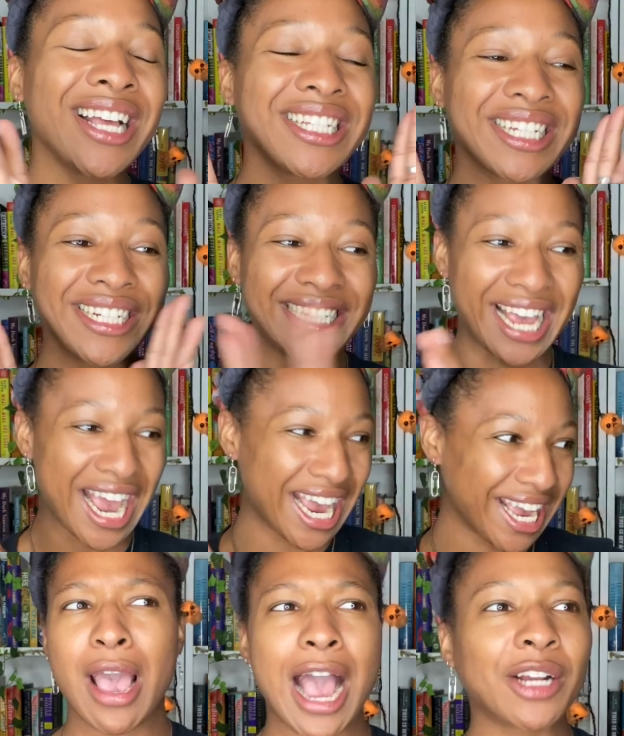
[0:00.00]

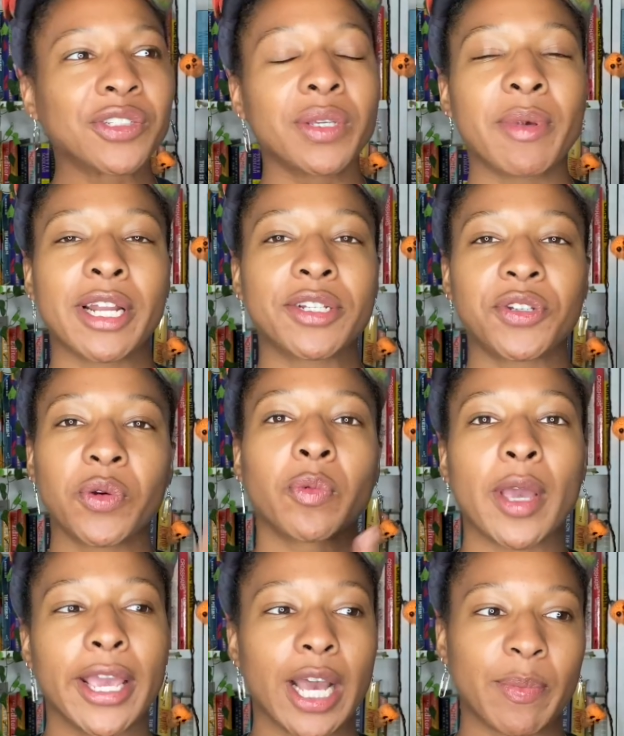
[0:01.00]
Today, I actually managed to
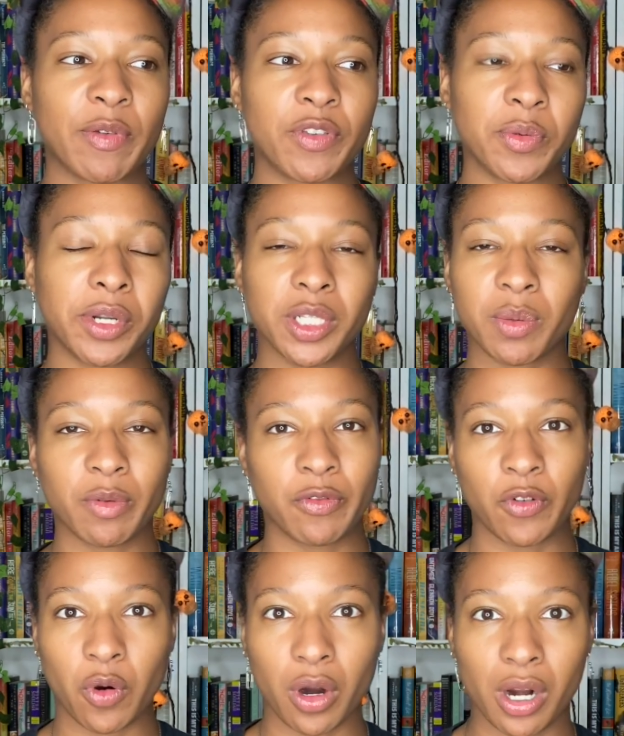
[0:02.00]
wake up a few minutes
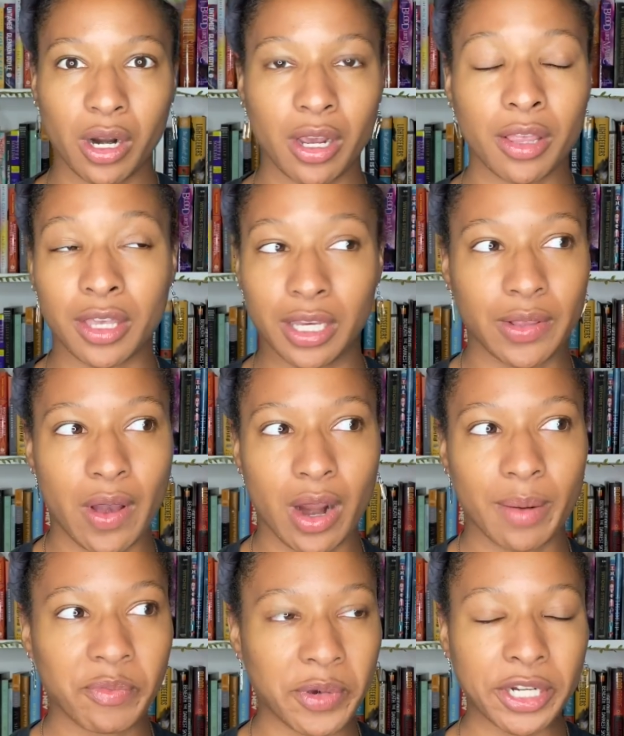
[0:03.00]
before the
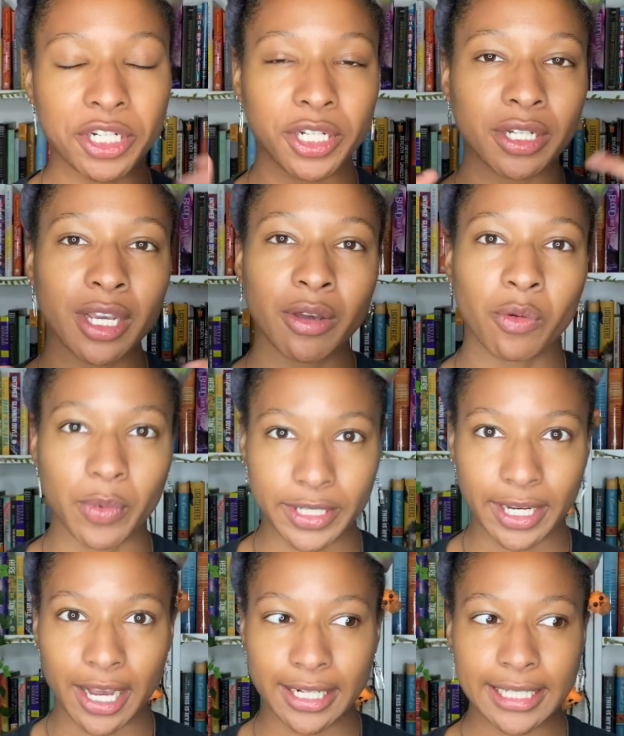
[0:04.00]
alarm, which was a
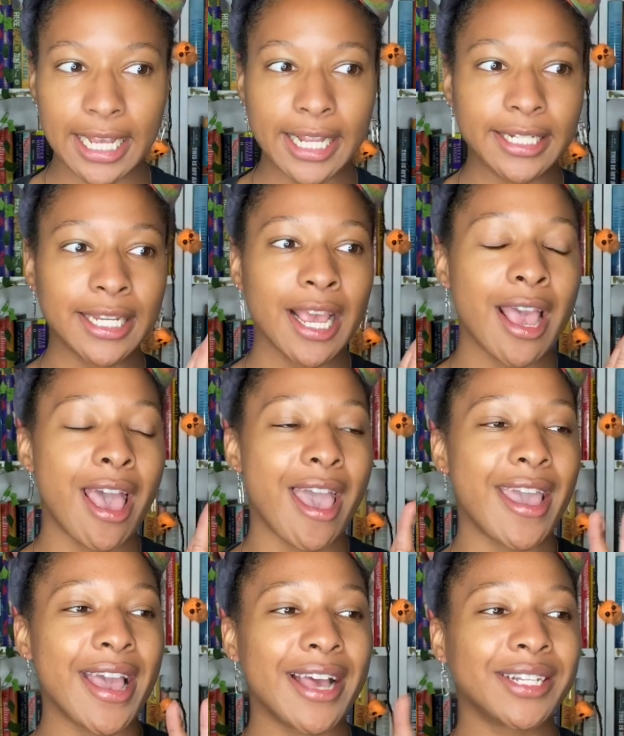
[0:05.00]
godsend,
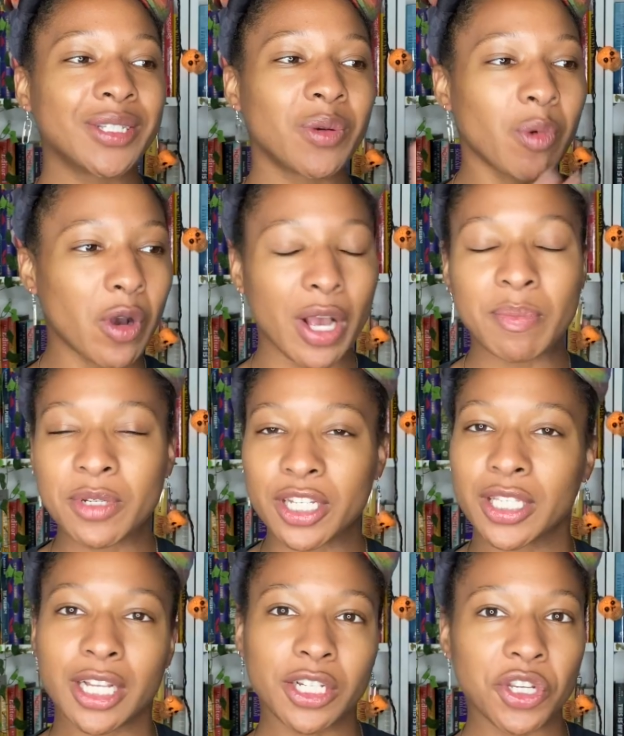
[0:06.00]
and woke up,
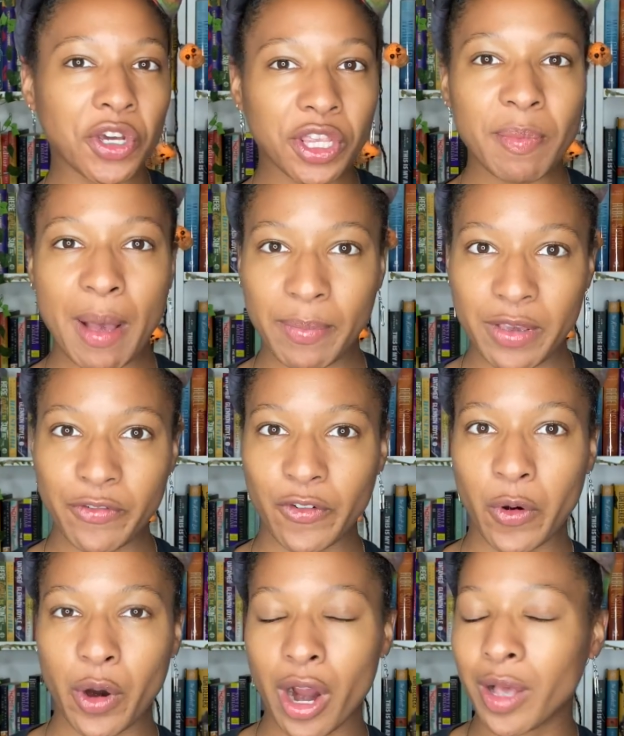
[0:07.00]
just took the puppy
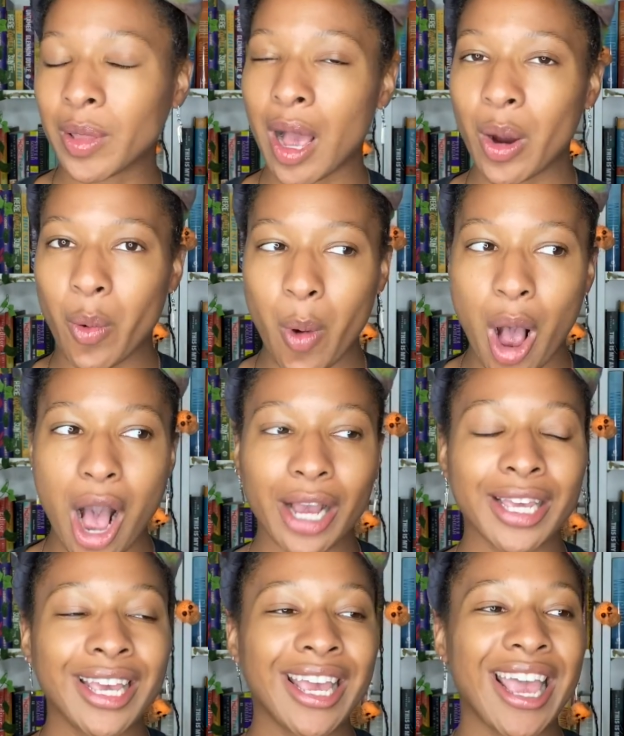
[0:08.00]
for a long
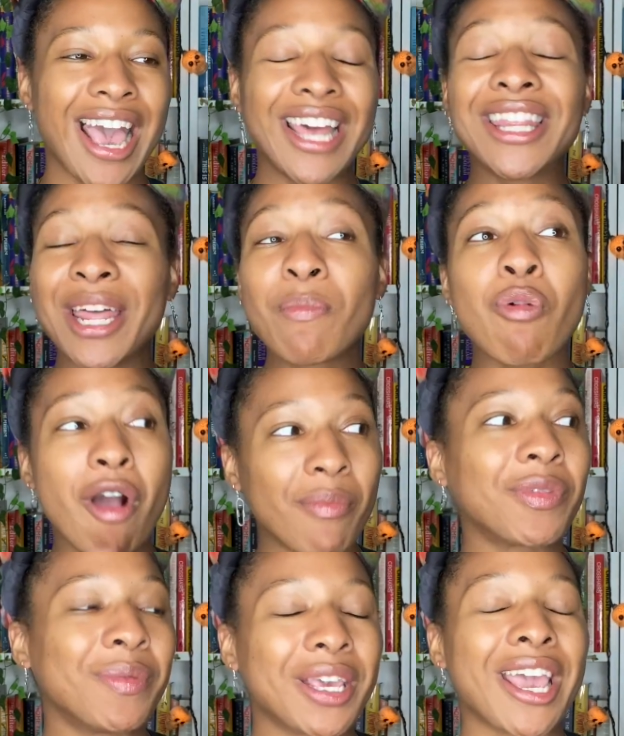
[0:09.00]
walk, and then
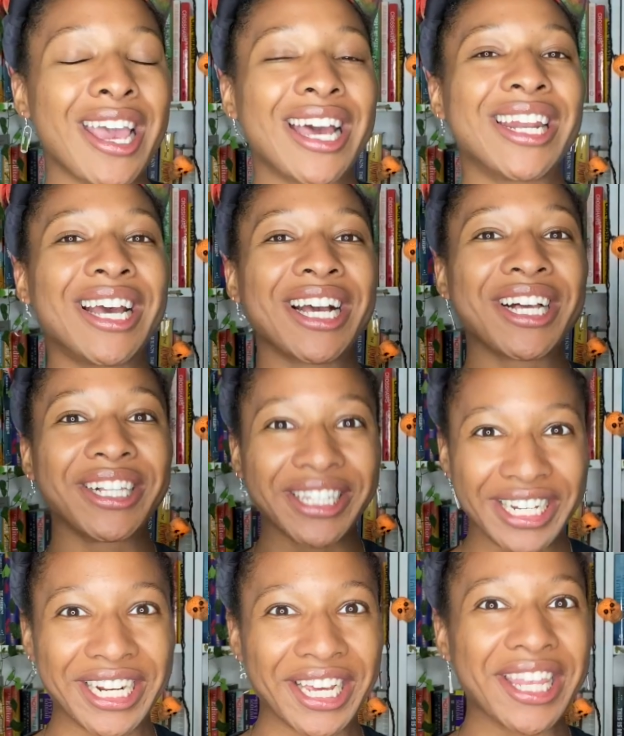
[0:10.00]
promptly began
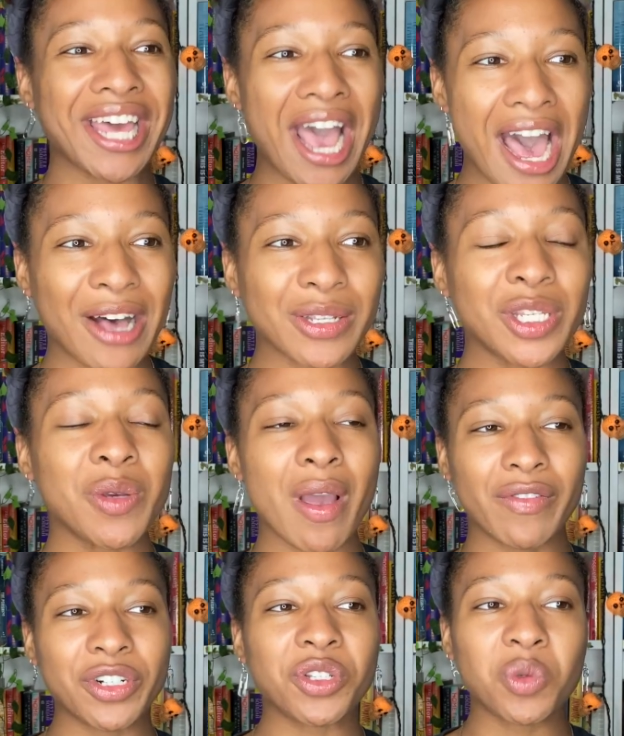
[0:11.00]
cleaning the house. Do you
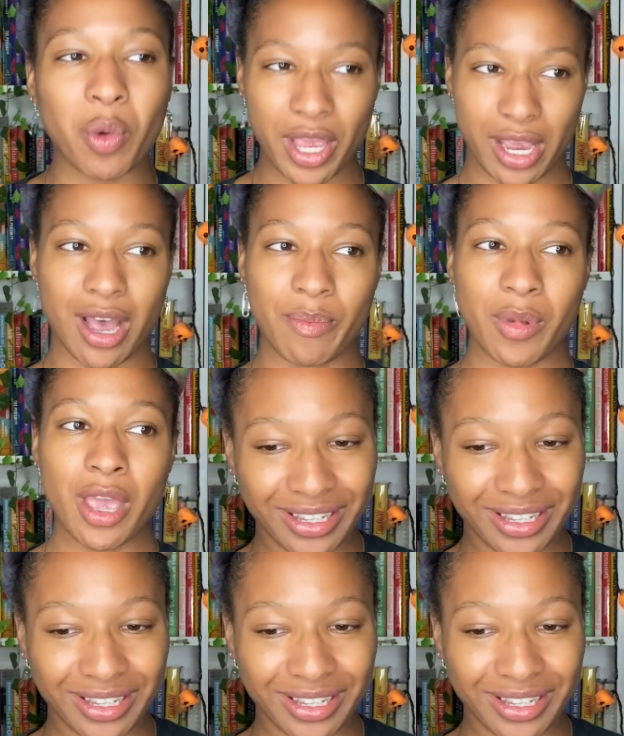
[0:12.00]
ever just wake up?